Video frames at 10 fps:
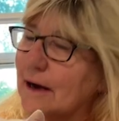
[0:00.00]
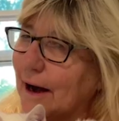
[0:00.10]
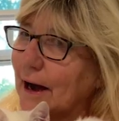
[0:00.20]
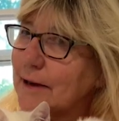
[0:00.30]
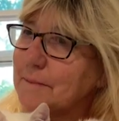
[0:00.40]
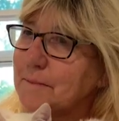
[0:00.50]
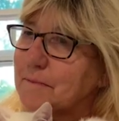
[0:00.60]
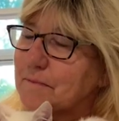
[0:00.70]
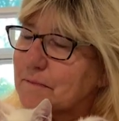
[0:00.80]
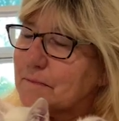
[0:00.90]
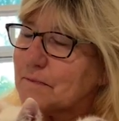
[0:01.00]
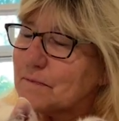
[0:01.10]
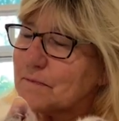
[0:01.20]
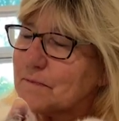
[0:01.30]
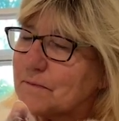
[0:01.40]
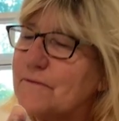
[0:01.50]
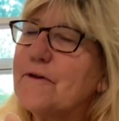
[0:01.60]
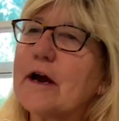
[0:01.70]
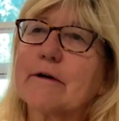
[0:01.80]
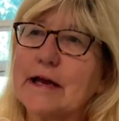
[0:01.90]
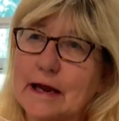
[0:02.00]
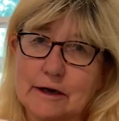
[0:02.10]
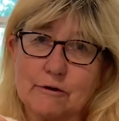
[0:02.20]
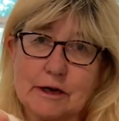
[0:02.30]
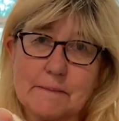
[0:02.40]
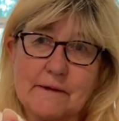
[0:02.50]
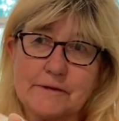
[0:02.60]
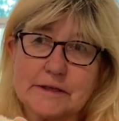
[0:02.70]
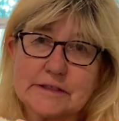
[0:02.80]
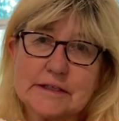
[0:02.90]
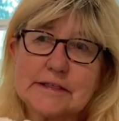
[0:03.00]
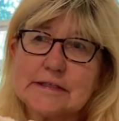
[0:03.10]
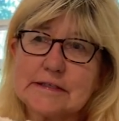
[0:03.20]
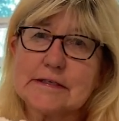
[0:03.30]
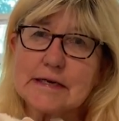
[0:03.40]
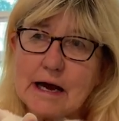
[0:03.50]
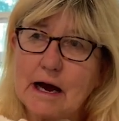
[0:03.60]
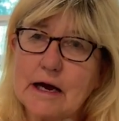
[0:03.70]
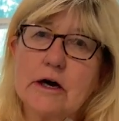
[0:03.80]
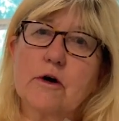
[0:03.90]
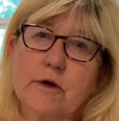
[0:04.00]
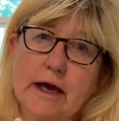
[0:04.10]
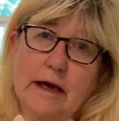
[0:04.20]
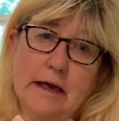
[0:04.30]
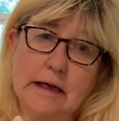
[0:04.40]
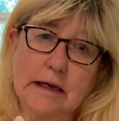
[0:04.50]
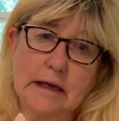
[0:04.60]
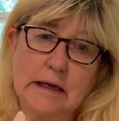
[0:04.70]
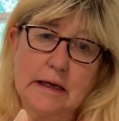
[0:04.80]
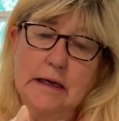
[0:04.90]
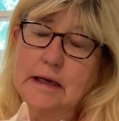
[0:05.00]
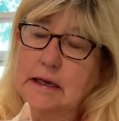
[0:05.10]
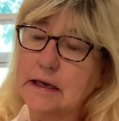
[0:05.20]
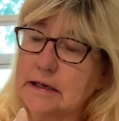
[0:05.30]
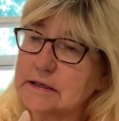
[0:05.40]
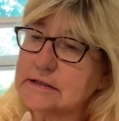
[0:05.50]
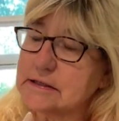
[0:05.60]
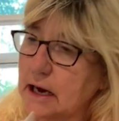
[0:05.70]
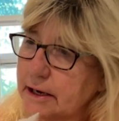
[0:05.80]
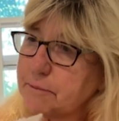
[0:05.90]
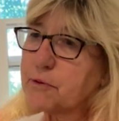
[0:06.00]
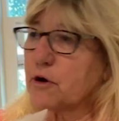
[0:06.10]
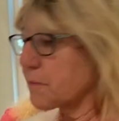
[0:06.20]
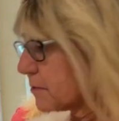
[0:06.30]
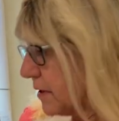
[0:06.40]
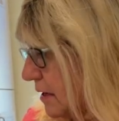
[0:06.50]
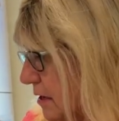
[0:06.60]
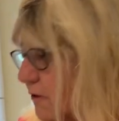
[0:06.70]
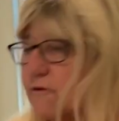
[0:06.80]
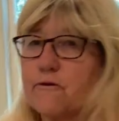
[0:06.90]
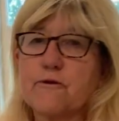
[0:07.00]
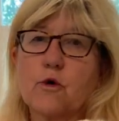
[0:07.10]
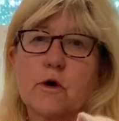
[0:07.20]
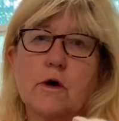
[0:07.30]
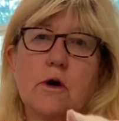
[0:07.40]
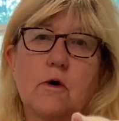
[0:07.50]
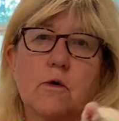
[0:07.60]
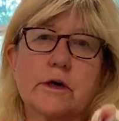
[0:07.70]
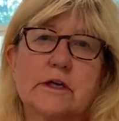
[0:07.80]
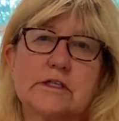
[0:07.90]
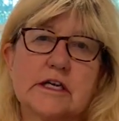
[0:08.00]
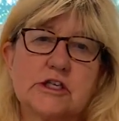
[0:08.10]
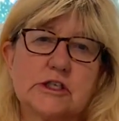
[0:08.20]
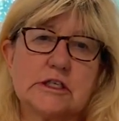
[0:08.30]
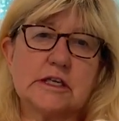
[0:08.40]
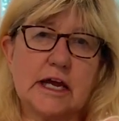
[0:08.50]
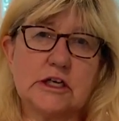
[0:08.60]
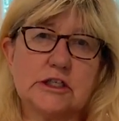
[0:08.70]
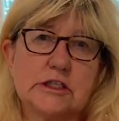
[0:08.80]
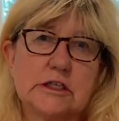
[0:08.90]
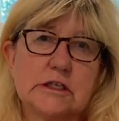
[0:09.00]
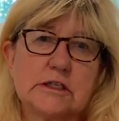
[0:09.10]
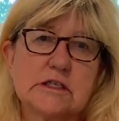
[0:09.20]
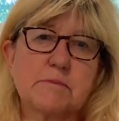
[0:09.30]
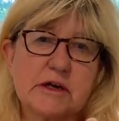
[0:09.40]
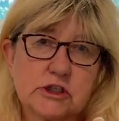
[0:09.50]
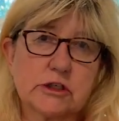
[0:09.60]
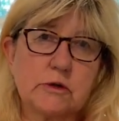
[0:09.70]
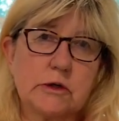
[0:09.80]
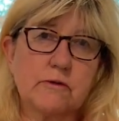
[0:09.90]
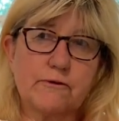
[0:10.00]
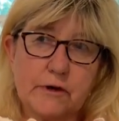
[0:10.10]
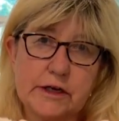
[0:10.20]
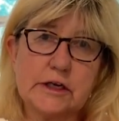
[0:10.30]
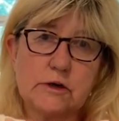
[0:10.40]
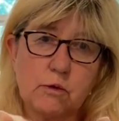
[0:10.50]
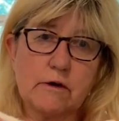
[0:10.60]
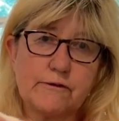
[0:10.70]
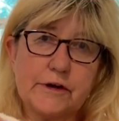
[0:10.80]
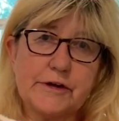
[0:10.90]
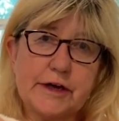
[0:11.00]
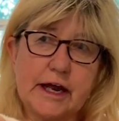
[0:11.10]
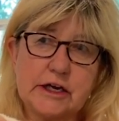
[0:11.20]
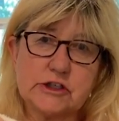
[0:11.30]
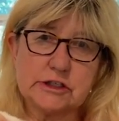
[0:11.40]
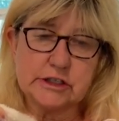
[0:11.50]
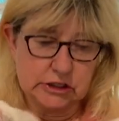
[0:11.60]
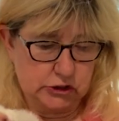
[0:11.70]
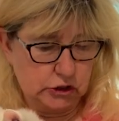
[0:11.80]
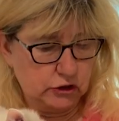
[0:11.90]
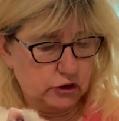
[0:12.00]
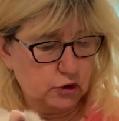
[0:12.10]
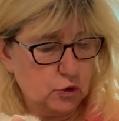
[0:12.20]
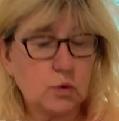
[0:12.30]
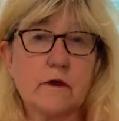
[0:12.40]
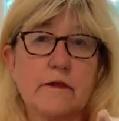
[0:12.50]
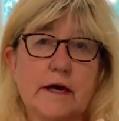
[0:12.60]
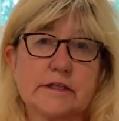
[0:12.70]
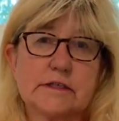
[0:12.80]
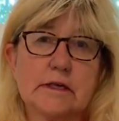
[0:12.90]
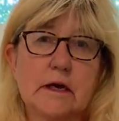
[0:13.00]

I'm very angry about this. This is not okay. It is not appropriate for organizations and agencies, especially funded, well-funded agencies, to do this.